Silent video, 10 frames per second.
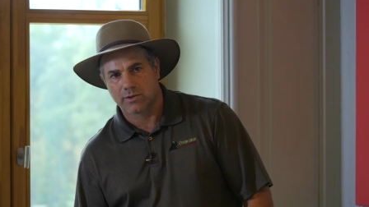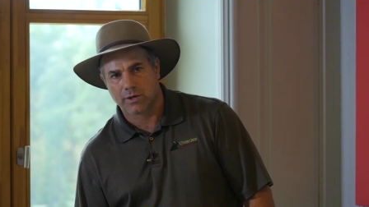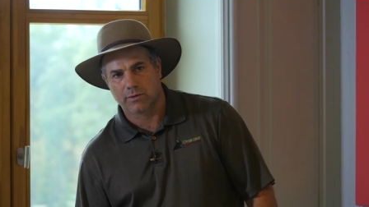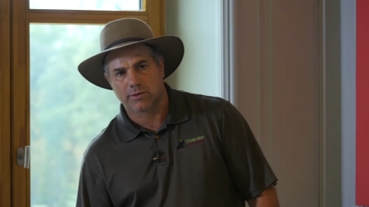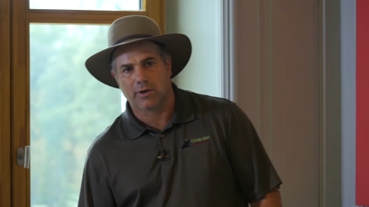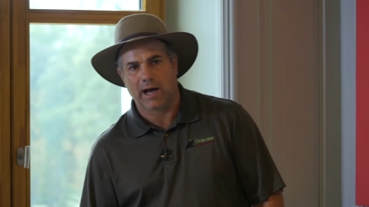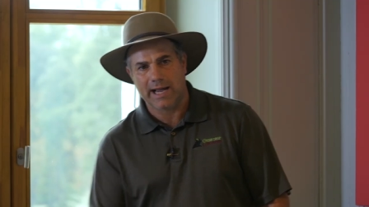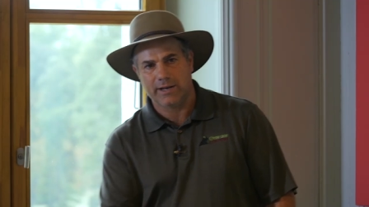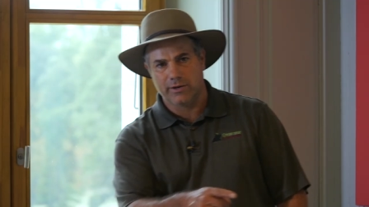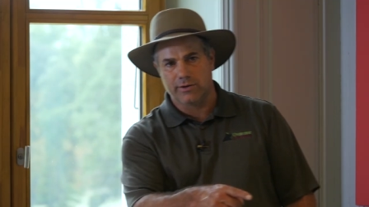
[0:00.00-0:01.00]
So so
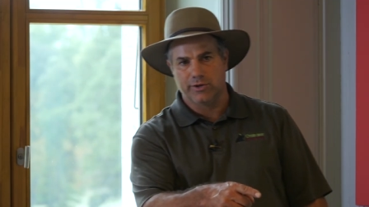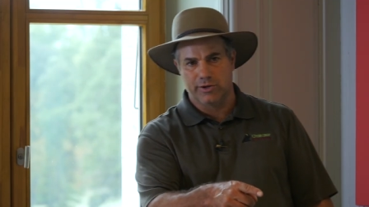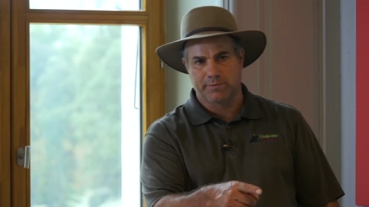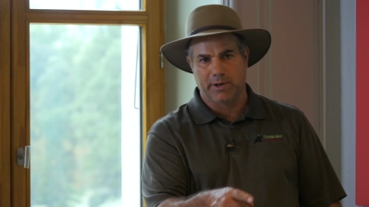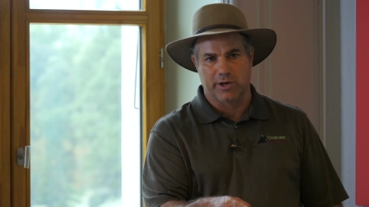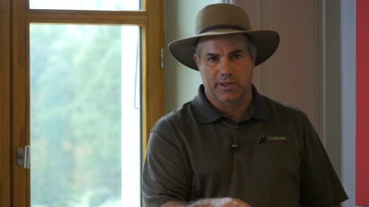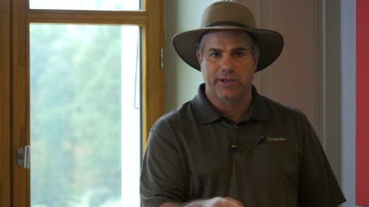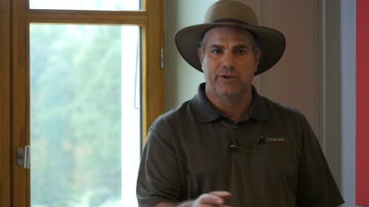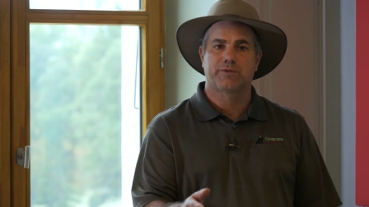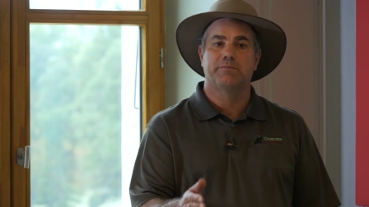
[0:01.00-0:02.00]
I do use both. I
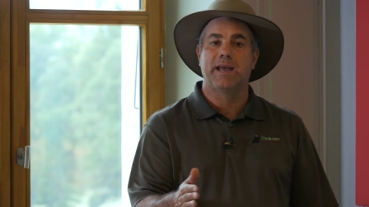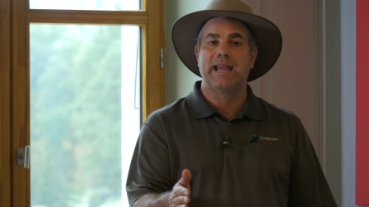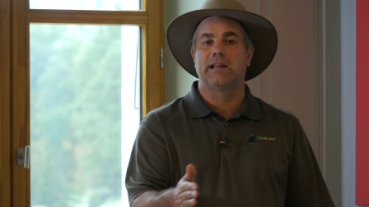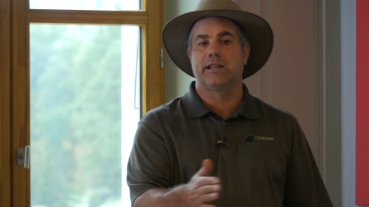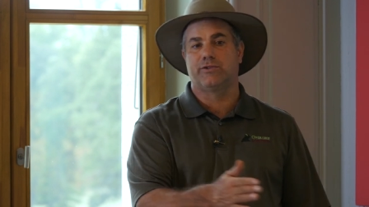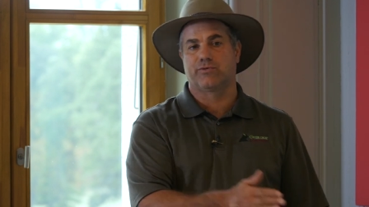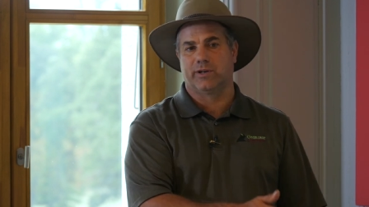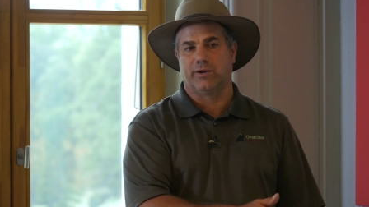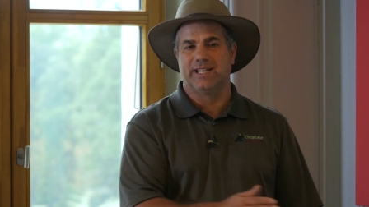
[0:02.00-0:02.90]
use mainly drill.